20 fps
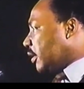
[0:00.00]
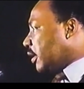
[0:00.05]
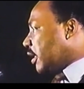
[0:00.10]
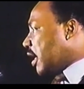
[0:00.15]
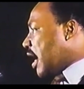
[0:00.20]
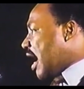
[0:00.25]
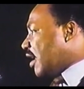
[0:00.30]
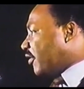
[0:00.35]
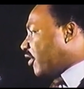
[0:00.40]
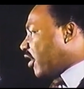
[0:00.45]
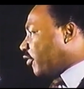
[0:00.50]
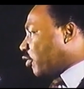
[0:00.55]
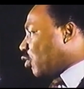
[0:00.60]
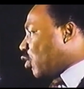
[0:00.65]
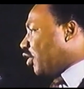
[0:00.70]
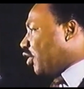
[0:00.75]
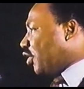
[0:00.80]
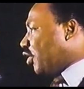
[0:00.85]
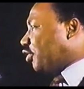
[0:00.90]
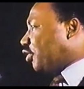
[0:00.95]
I just
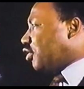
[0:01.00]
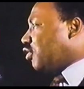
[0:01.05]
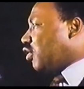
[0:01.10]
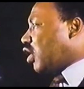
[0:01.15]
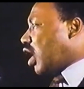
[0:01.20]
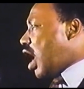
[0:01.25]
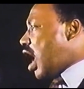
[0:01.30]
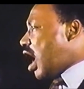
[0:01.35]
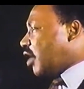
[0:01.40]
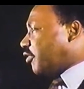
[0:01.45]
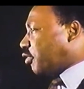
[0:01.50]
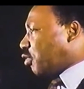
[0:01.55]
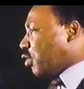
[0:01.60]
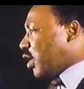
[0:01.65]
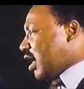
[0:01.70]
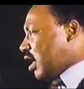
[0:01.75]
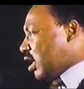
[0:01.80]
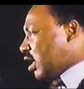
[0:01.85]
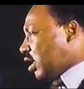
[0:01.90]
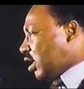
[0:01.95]
want to do God's
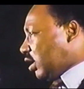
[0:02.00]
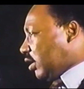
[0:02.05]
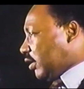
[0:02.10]
will.